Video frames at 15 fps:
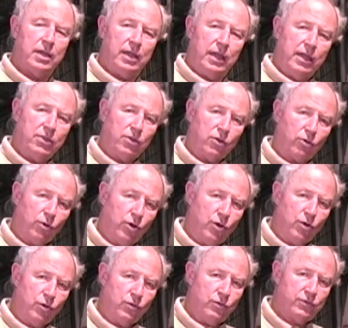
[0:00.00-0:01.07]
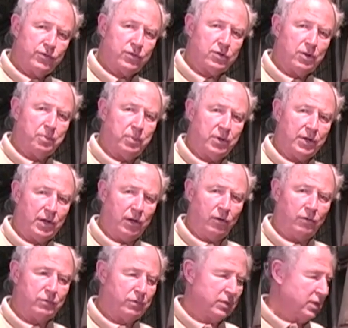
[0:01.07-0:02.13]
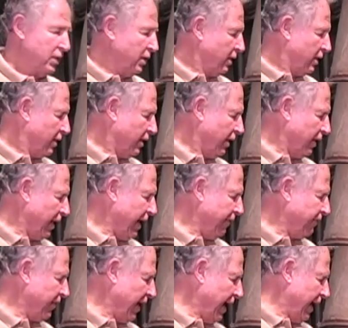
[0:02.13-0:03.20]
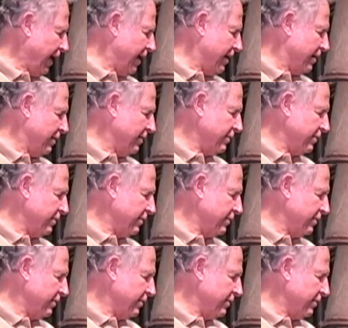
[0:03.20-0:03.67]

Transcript: and the grooves are put on the left head,